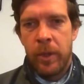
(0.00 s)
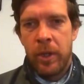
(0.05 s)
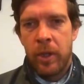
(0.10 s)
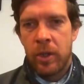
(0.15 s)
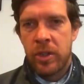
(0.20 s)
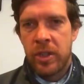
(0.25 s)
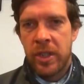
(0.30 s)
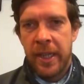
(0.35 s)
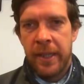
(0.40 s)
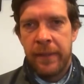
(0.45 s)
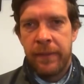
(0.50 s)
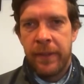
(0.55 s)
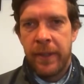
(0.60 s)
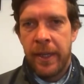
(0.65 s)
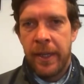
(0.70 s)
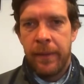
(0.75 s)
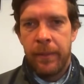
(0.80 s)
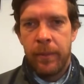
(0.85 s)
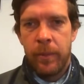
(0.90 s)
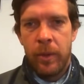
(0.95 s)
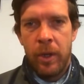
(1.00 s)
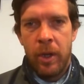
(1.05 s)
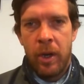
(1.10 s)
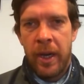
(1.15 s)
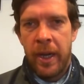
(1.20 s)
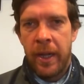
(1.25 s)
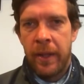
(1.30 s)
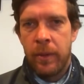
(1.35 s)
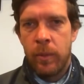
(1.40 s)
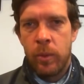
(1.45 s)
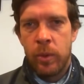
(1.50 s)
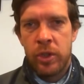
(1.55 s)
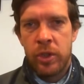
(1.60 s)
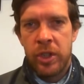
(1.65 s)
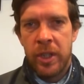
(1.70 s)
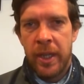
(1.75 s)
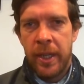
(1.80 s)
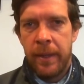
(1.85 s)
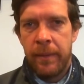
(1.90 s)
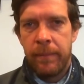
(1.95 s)
We're not safe yet. We're not out of the
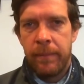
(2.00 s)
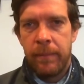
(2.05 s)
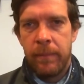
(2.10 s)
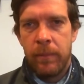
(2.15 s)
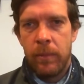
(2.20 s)
woods yet.